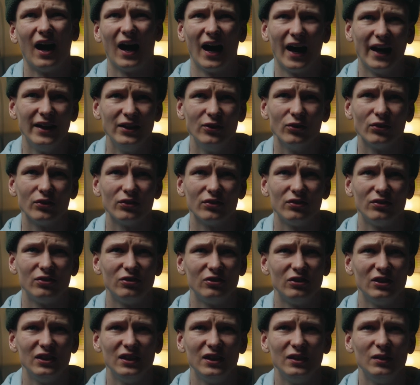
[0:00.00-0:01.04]
I don't
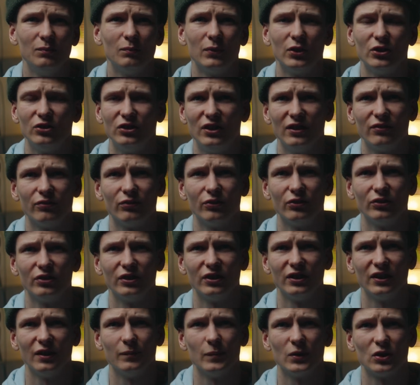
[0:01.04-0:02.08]
see much difference
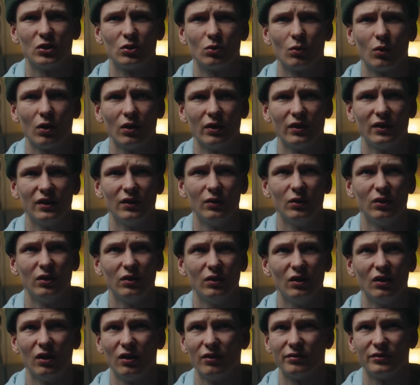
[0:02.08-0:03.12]
in the image
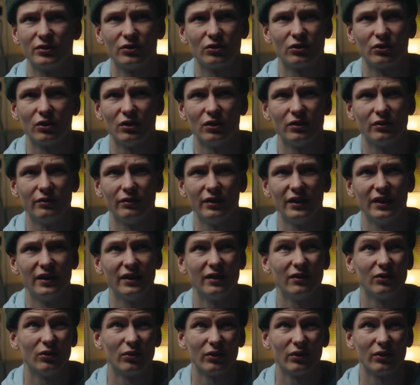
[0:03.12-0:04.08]
quality after color grading,